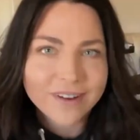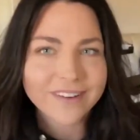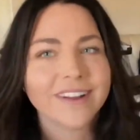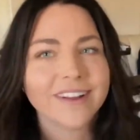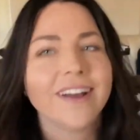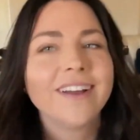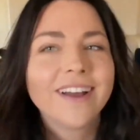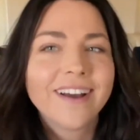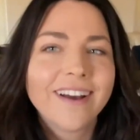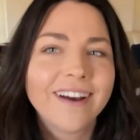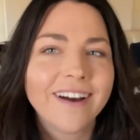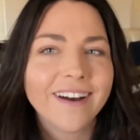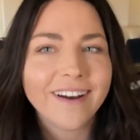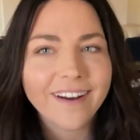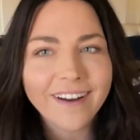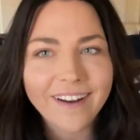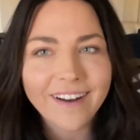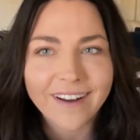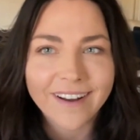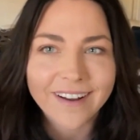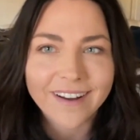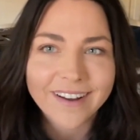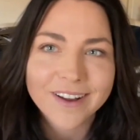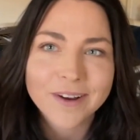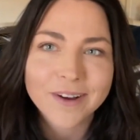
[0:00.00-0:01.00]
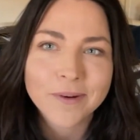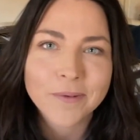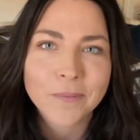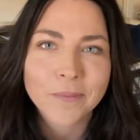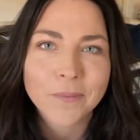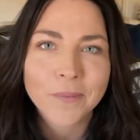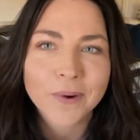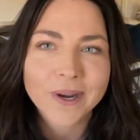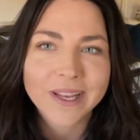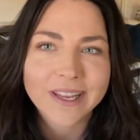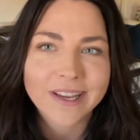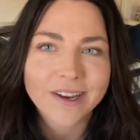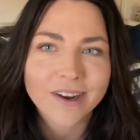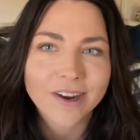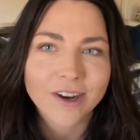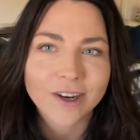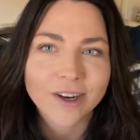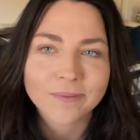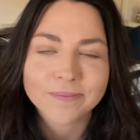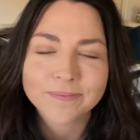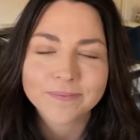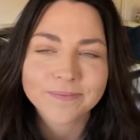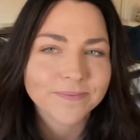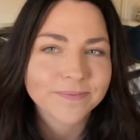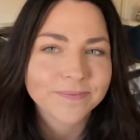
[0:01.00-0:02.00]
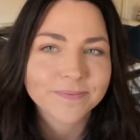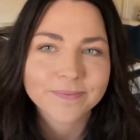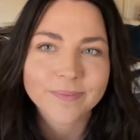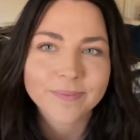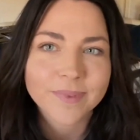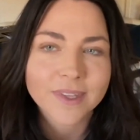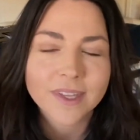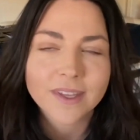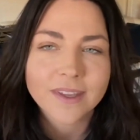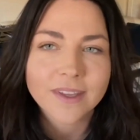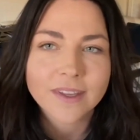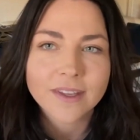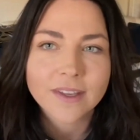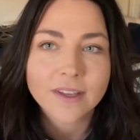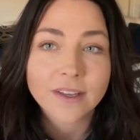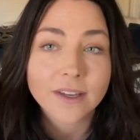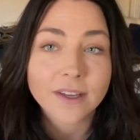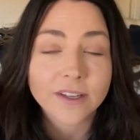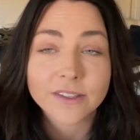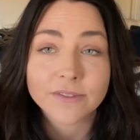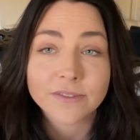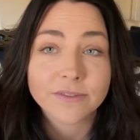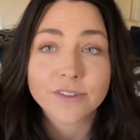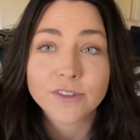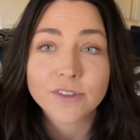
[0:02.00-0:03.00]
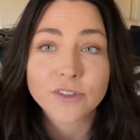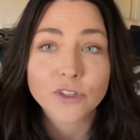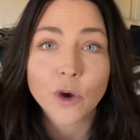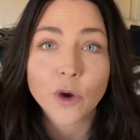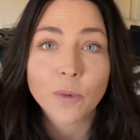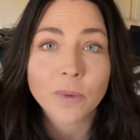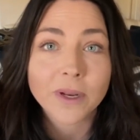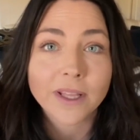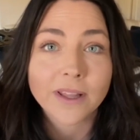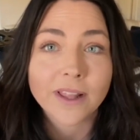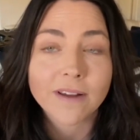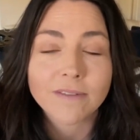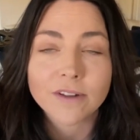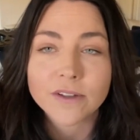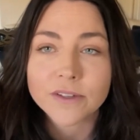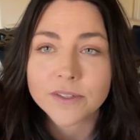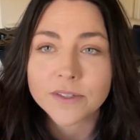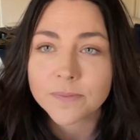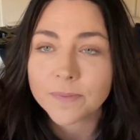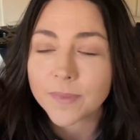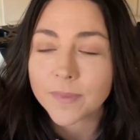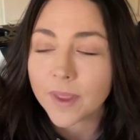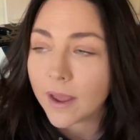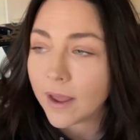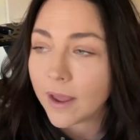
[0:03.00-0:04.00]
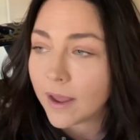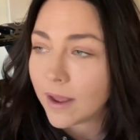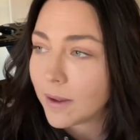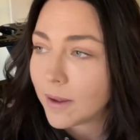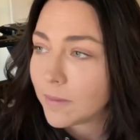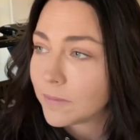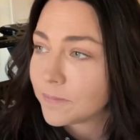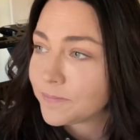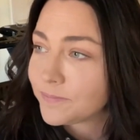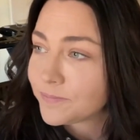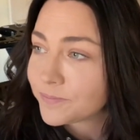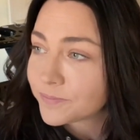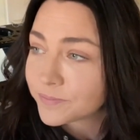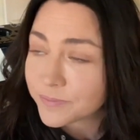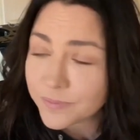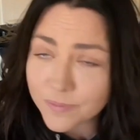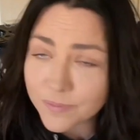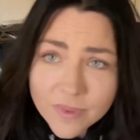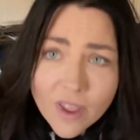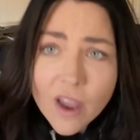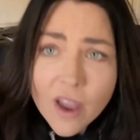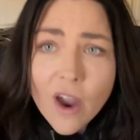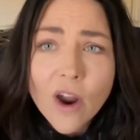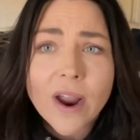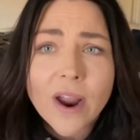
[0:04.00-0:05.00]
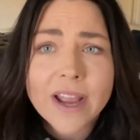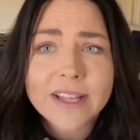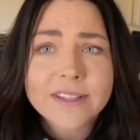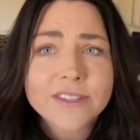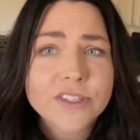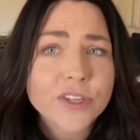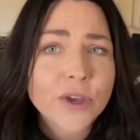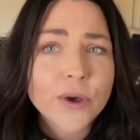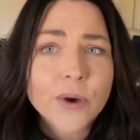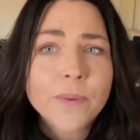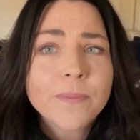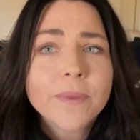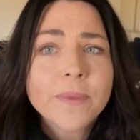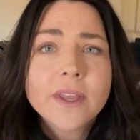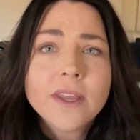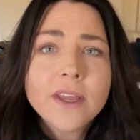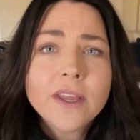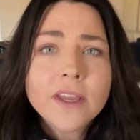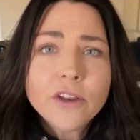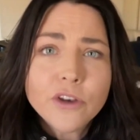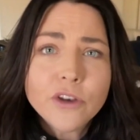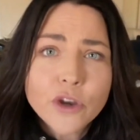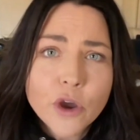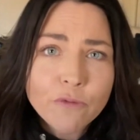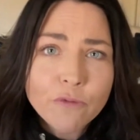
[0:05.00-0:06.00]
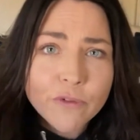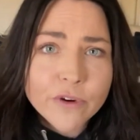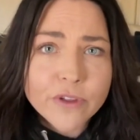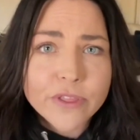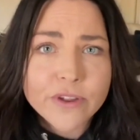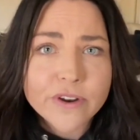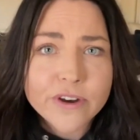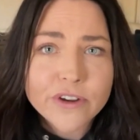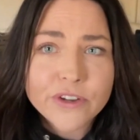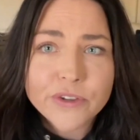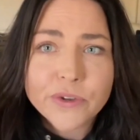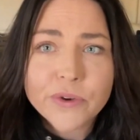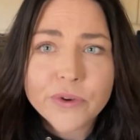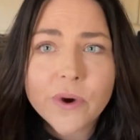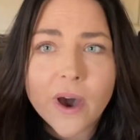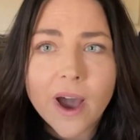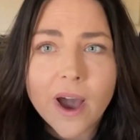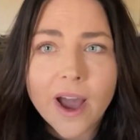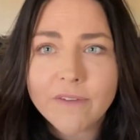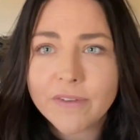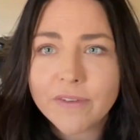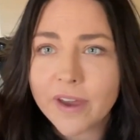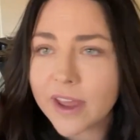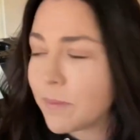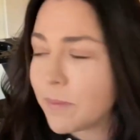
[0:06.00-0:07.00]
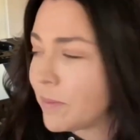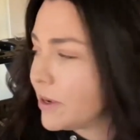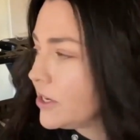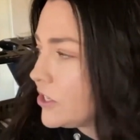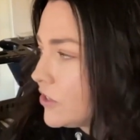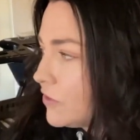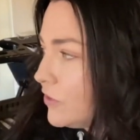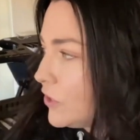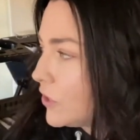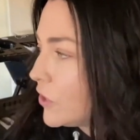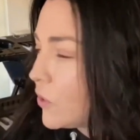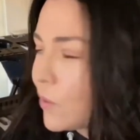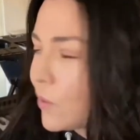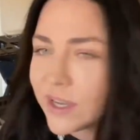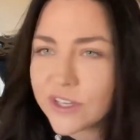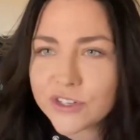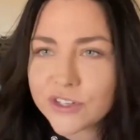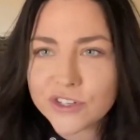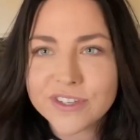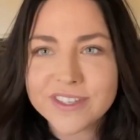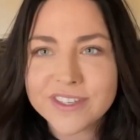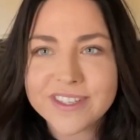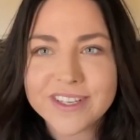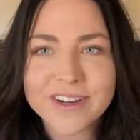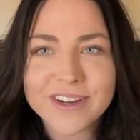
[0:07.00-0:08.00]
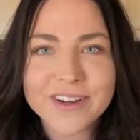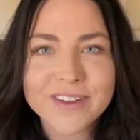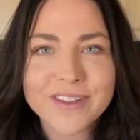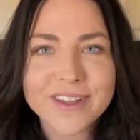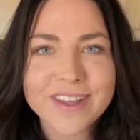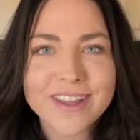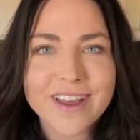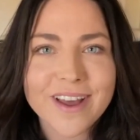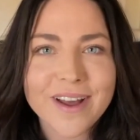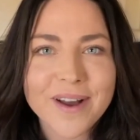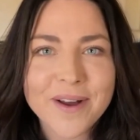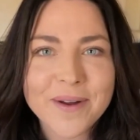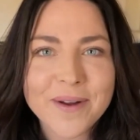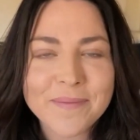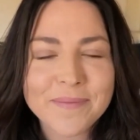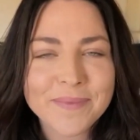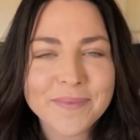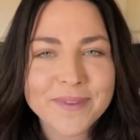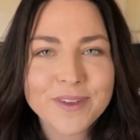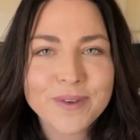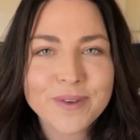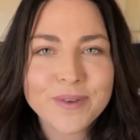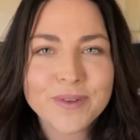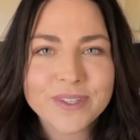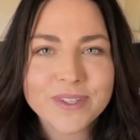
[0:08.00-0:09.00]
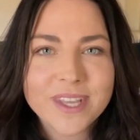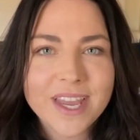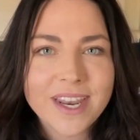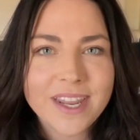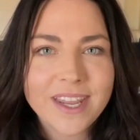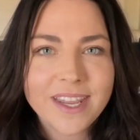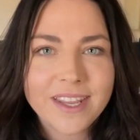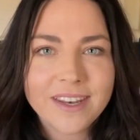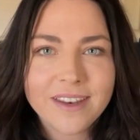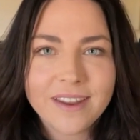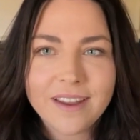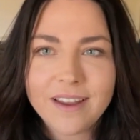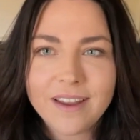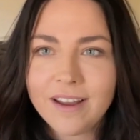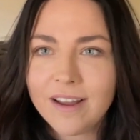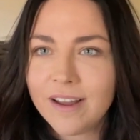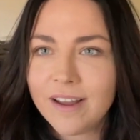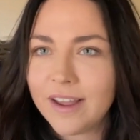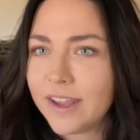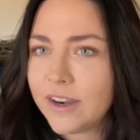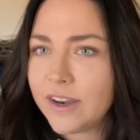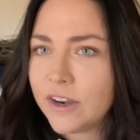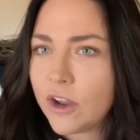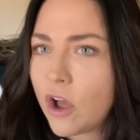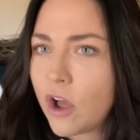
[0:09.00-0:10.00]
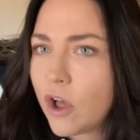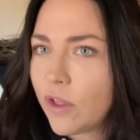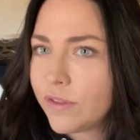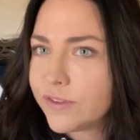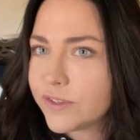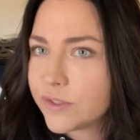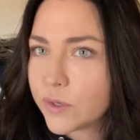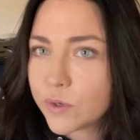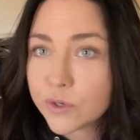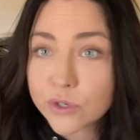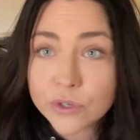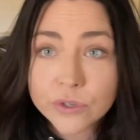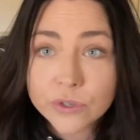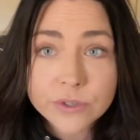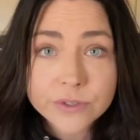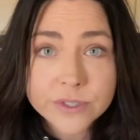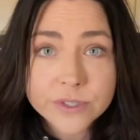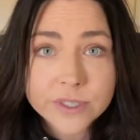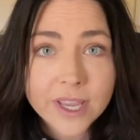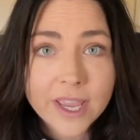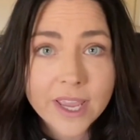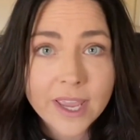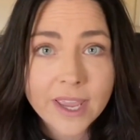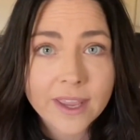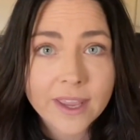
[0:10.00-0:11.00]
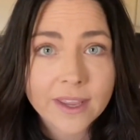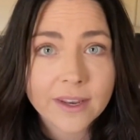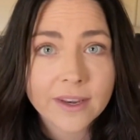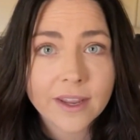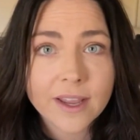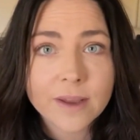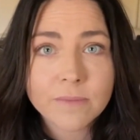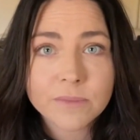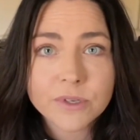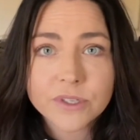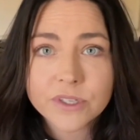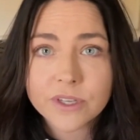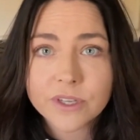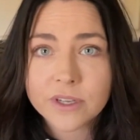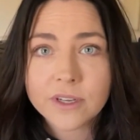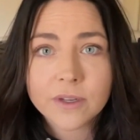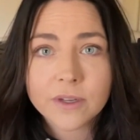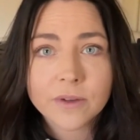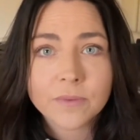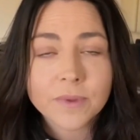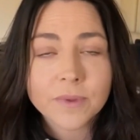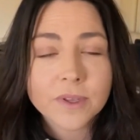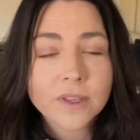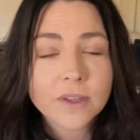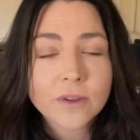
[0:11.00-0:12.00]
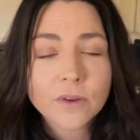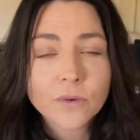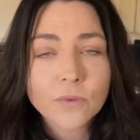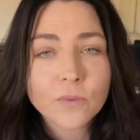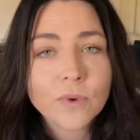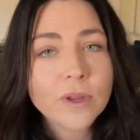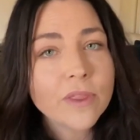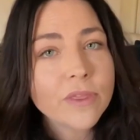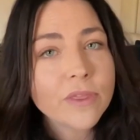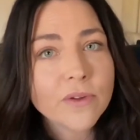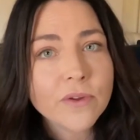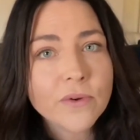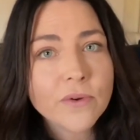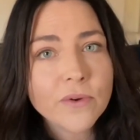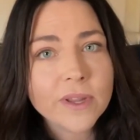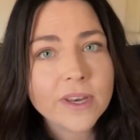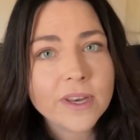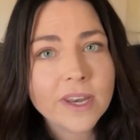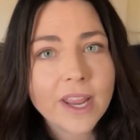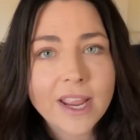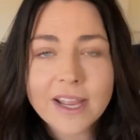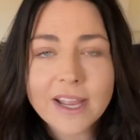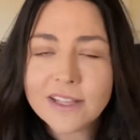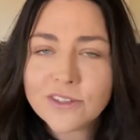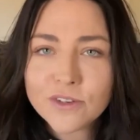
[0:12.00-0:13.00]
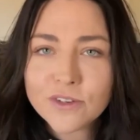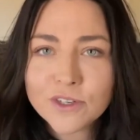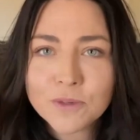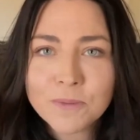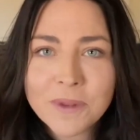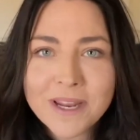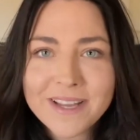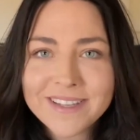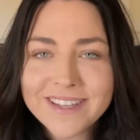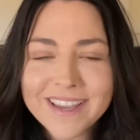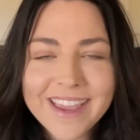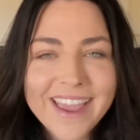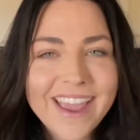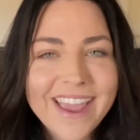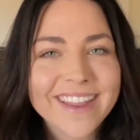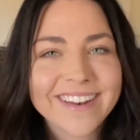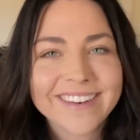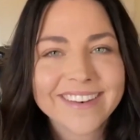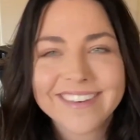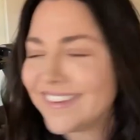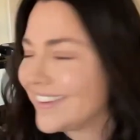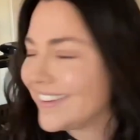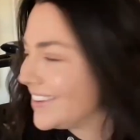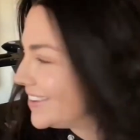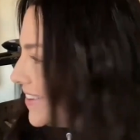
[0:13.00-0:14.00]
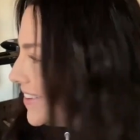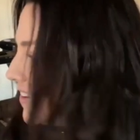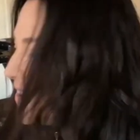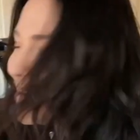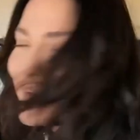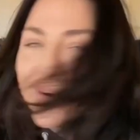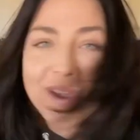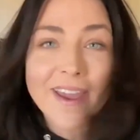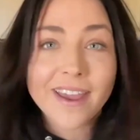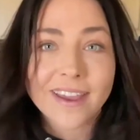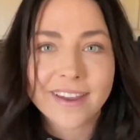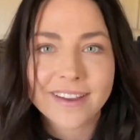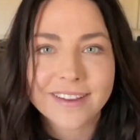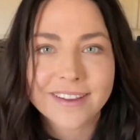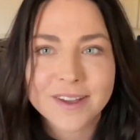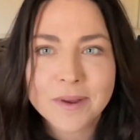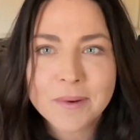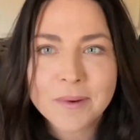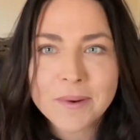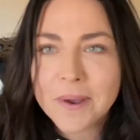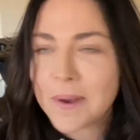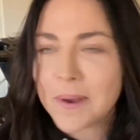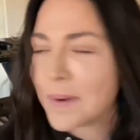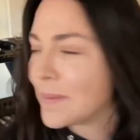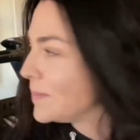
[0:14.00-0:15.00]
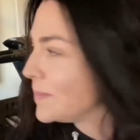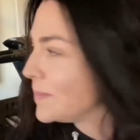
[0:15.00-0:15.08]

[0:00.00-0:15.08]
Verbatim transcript: Woo! Ugh, what a year on so many levels. All right, so no further ado, I've got a bunch of your questions here that you sent in on all the socials, and I'm just going to read through and answer as many as I can. Okay, here we go.